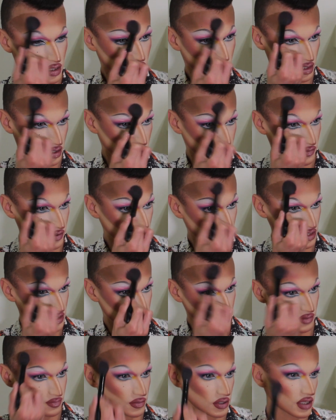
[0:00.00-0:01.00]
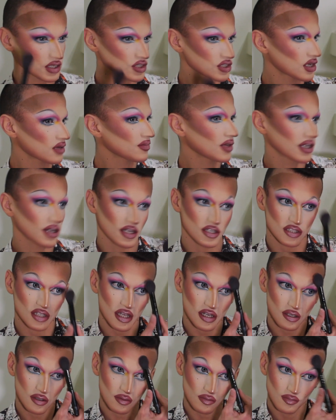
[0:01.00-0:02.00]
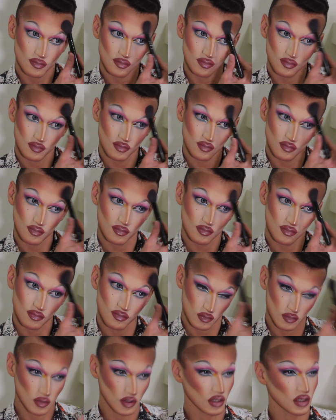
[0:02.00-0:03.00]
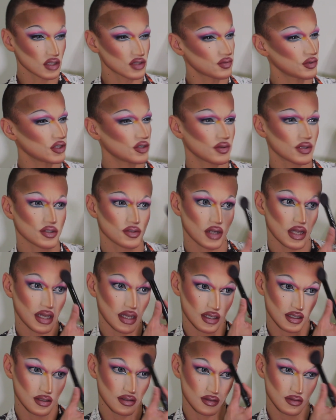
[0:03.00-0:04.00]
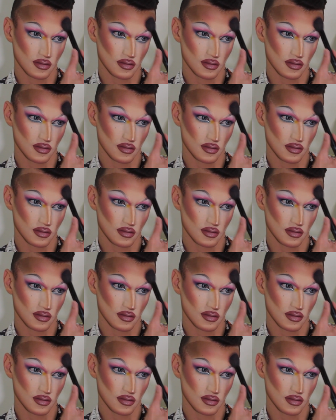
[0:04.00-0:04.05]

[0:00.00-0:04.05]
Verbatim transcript: And when I say blush, I mean eyeshadow. Because we're doing drag.